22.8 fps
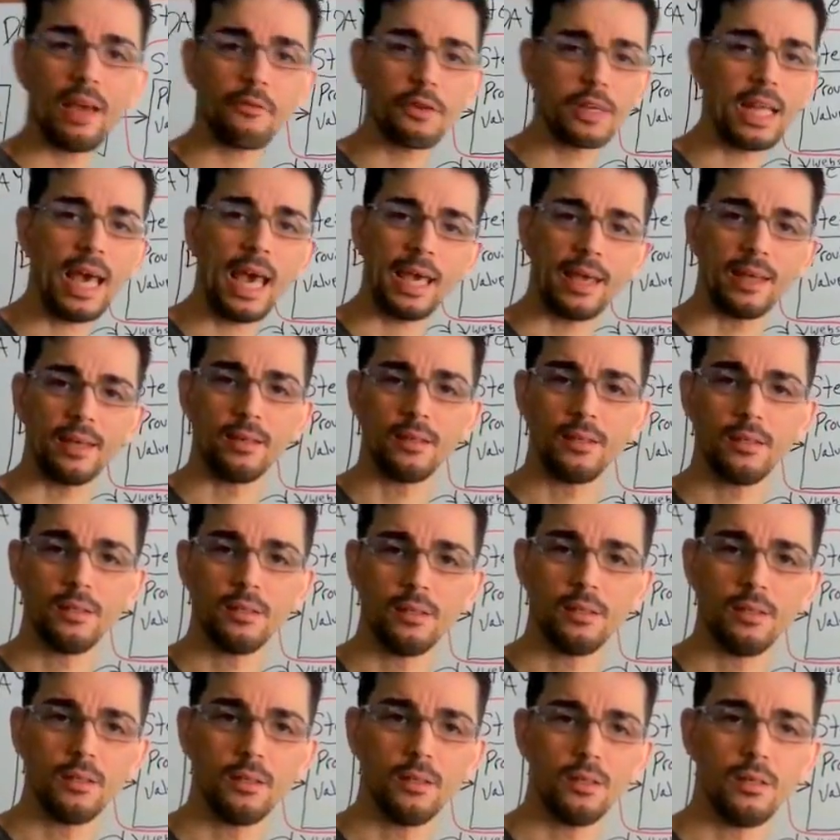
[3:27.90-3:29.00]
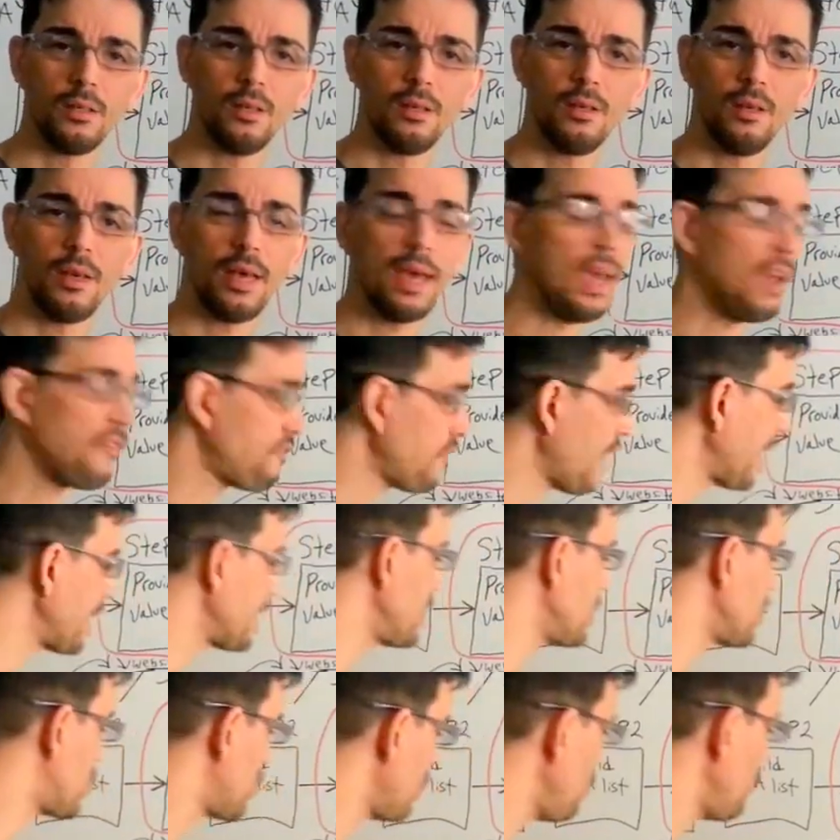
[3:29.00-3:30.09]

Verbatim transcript: every day. If I didn't